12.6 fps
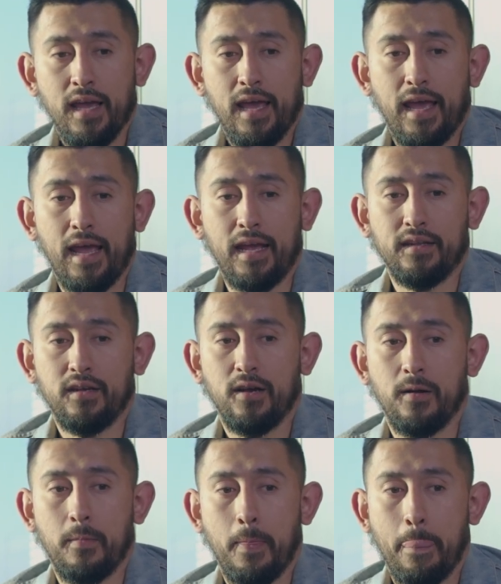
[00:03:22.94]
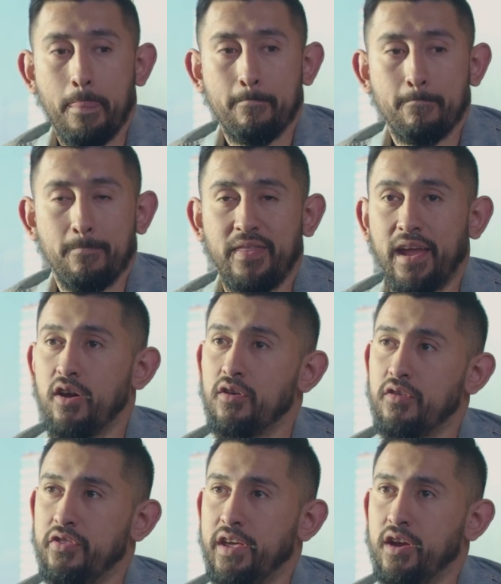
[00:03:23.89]
Yeah. And
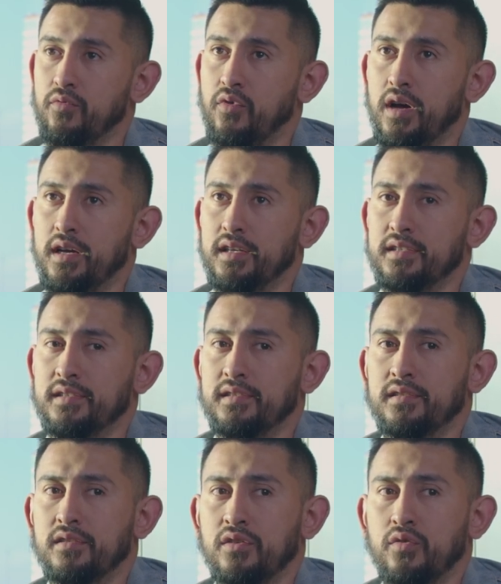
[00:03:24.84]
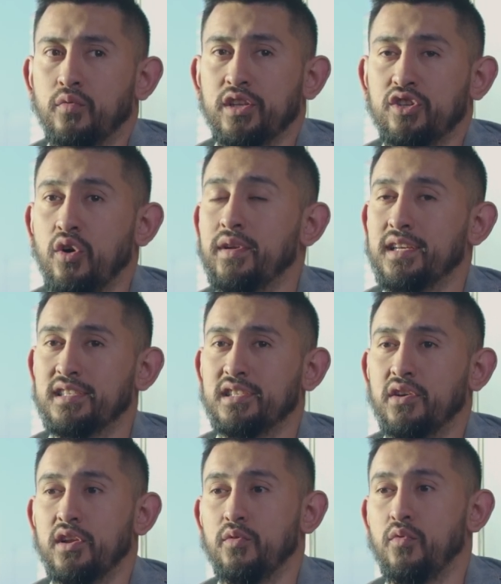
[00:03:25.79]
their thing was, we don't
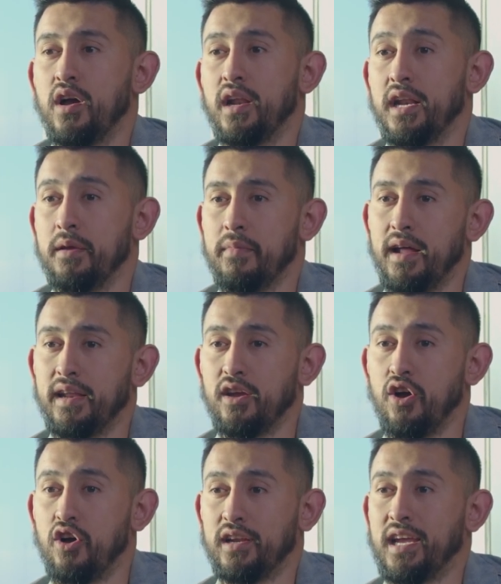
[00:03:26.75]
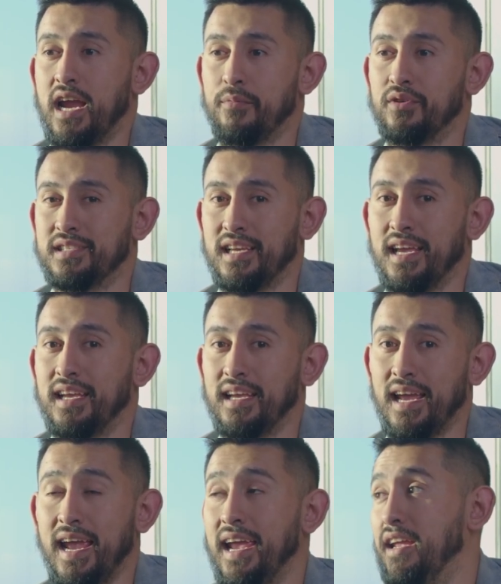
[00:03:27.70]
necessarily want anybody on camera saying,
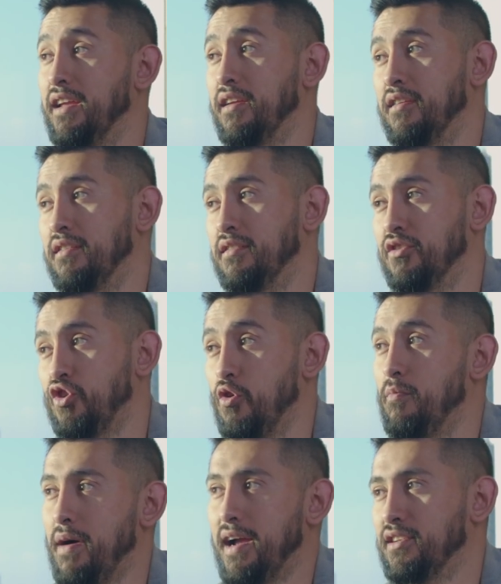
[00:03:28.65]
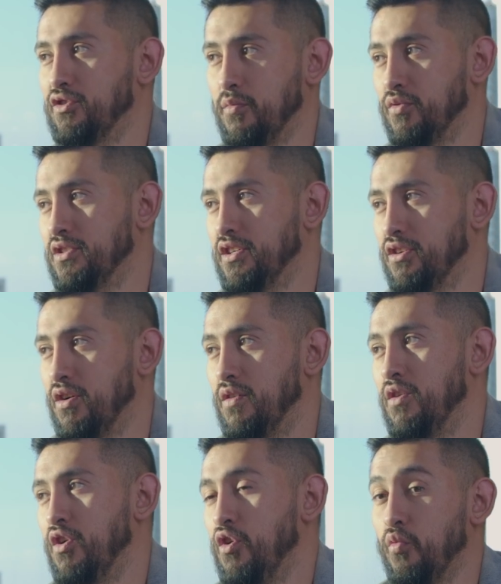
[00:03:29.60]
hey, go buy Topo Chico.
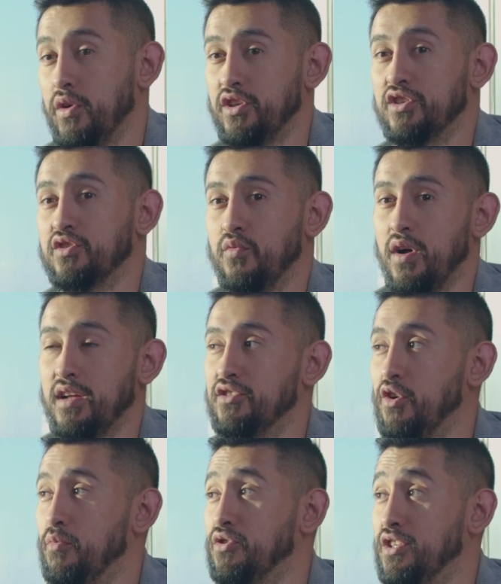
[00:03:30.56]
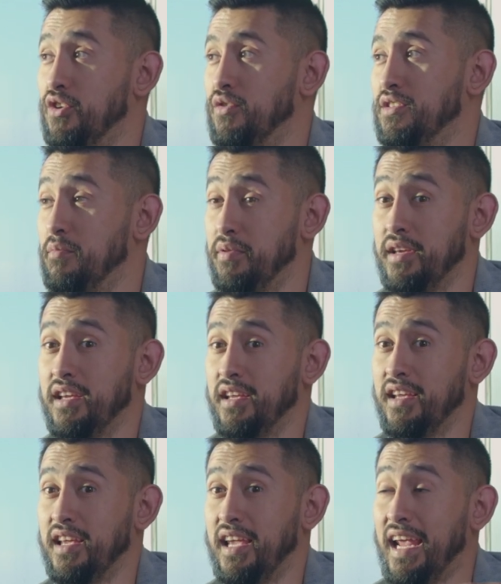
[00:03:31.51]
We just want Topo Chico to be
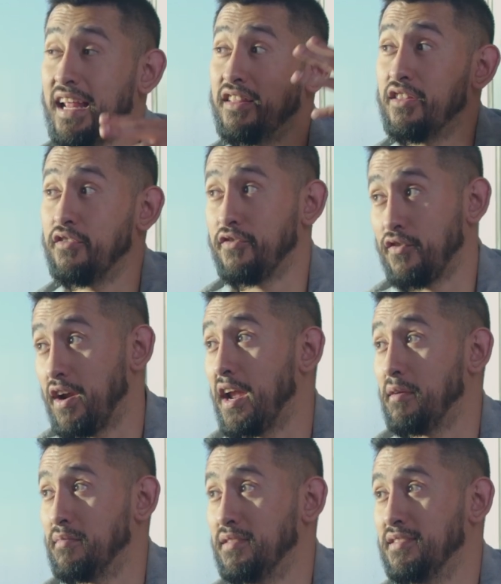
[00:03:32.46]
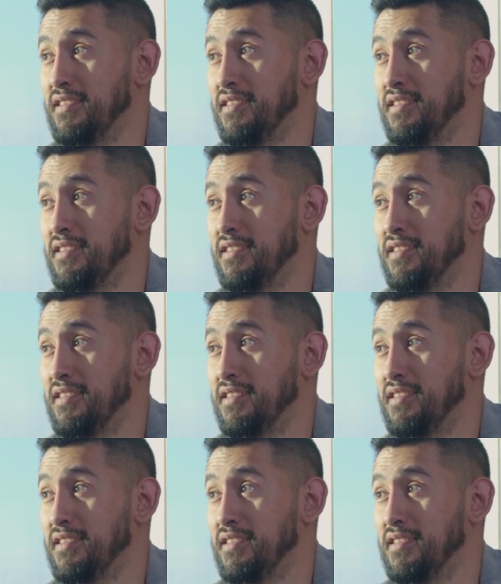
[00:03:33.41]
in the frame